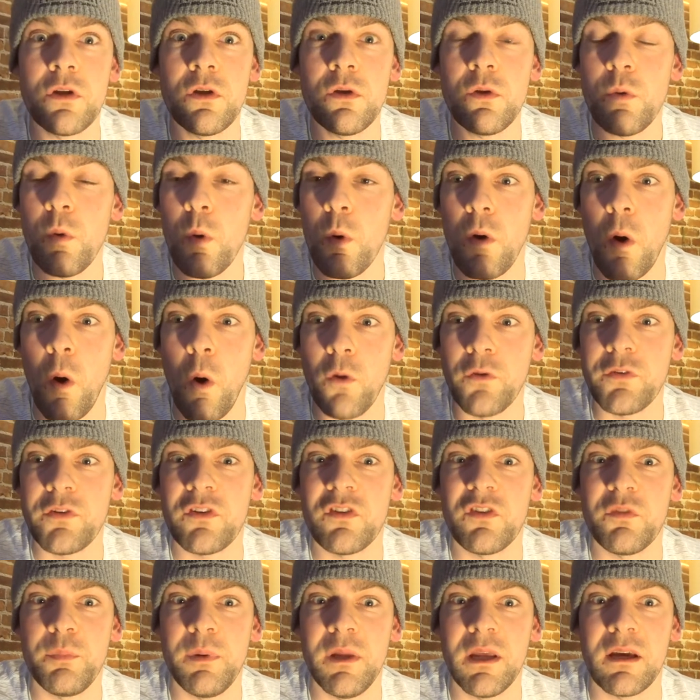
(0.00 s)
you also
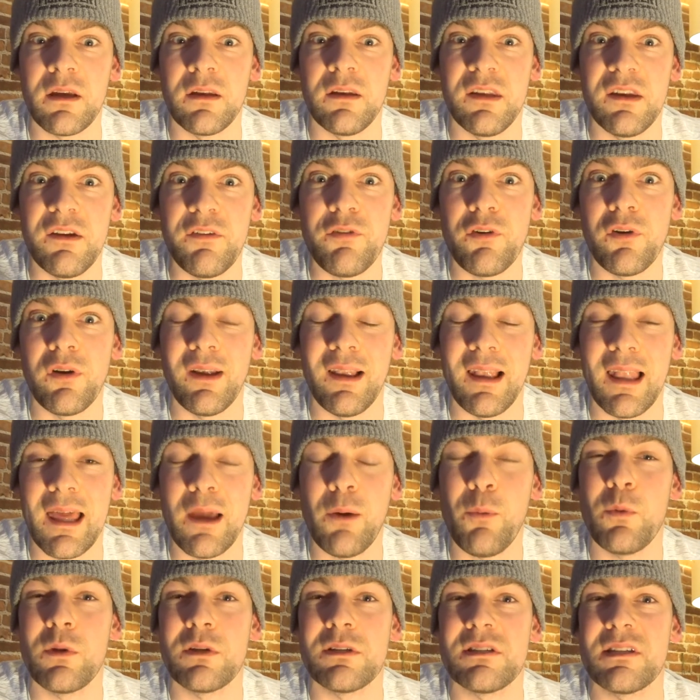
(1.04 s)
speak a different
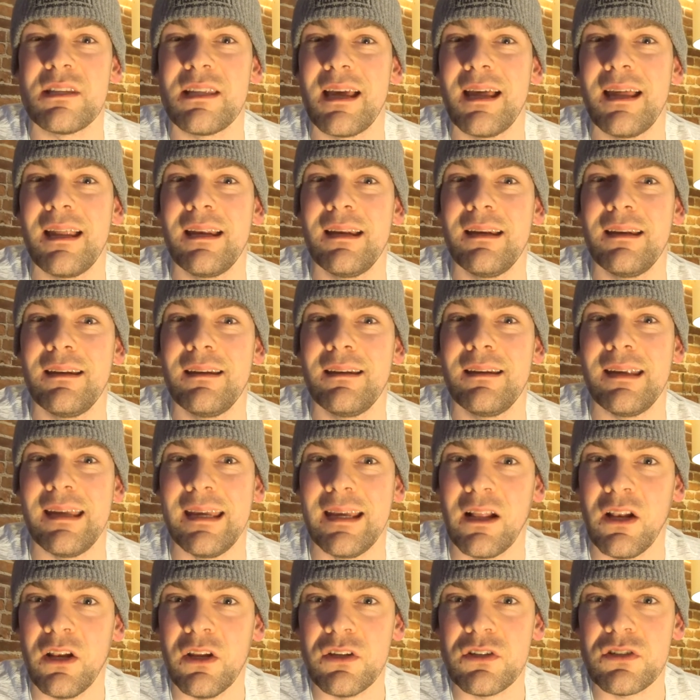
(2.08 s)
language than
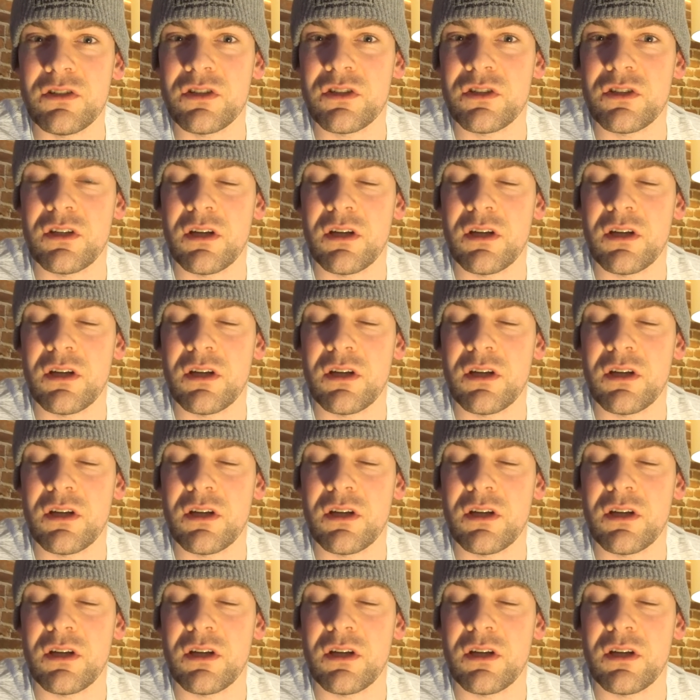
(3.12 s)
English?